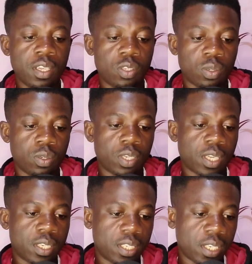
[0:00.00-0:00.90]
So you
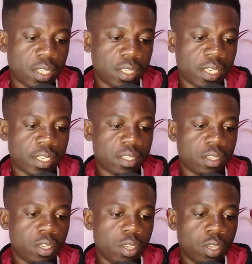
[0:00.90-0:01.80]
can say yes.
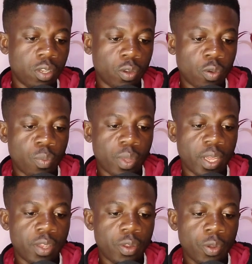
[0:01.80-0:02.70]
You may